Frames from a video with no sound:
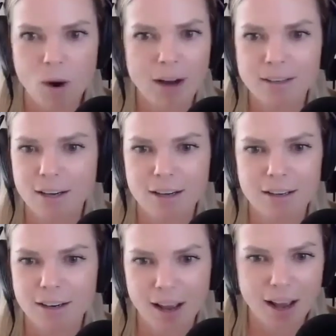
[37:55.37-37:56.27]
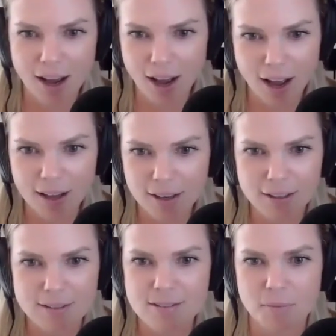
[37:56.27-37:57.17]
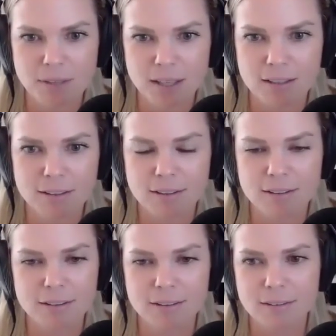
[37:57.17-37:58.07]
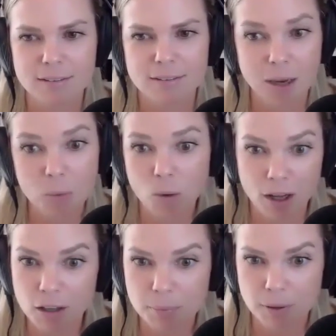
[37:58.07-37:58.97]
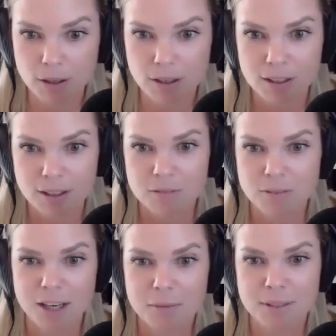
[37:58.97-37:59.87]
why not add something that will help her right